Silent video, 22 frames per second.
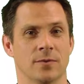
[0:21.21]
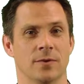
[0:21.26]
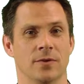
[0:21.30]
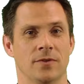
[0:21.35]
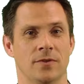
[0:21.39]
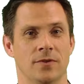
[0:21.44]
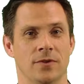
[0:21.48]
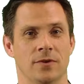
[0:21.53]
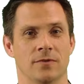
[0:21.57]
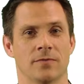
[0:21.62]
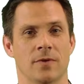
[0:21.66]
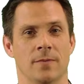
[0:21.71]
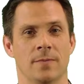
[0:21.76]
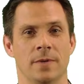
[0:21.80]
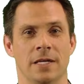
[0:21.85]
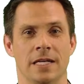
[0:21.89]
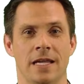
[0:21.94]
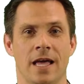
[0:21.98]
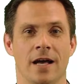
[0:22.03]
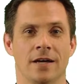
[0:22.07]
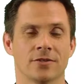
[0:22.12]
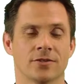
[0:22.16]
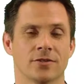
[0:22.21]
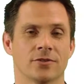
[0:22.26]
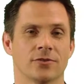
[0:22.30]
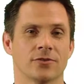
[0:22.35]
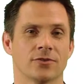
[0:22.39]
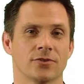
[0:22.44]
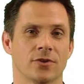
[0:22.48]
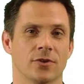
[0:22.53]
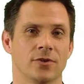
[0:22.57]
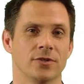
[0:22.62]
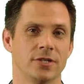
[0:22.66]
with you from the National
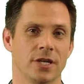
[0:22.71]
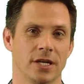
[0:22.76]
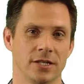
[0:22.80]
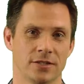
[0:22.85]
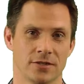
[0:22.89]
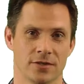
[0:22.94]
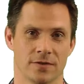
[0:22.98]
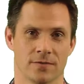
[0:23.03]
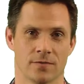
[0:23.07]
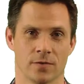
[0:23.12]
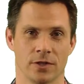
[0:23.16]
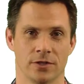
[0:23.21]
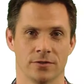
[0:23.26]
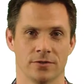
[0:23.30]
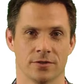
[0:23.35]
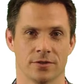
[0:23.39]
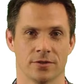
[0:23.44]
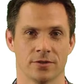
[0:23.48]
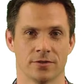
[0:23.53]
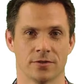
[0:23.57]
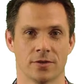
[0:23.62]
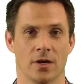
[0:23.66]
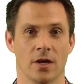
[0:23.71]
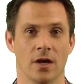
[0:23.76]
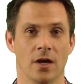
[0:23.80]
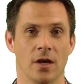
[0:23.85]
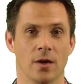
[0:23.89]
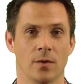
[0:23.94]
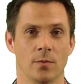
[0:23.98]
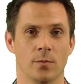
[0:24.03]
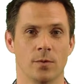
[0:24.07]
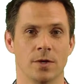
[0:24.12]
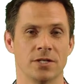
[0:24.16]
Association of Realtors,
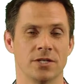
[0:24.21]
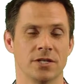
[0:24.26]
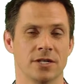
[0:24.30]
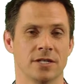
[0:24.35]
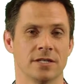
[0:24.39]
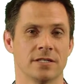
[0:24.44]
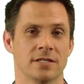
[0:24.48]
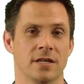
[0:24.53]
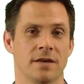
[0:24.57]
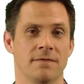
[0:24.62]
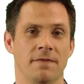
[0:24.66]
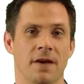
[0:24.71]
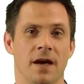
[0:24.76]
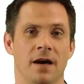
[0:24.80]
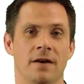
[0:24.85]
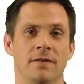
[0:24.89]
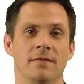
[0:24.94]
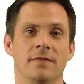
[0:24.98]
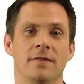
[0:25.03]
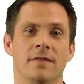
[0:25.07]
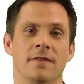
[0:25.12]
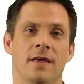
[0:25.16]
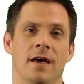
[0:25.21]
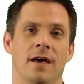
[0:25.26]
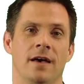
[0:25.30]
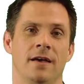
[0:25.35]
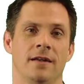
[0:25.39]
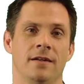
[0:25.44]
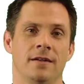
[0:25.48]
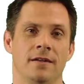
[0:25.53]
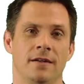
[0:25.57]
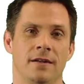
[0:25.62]
which is they found that